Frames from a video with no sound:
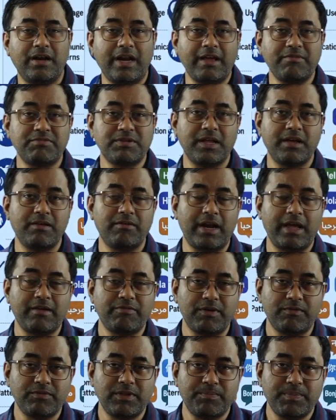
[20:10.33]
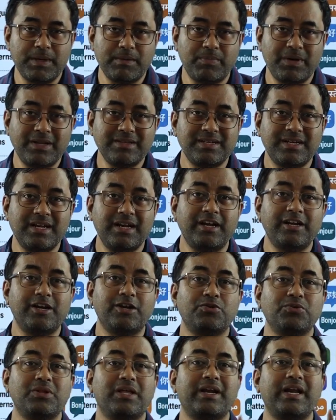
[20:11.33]
life of the people is
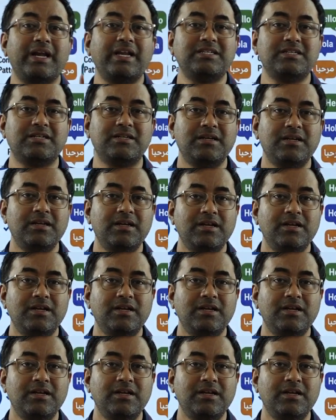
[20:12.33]
related to the religion.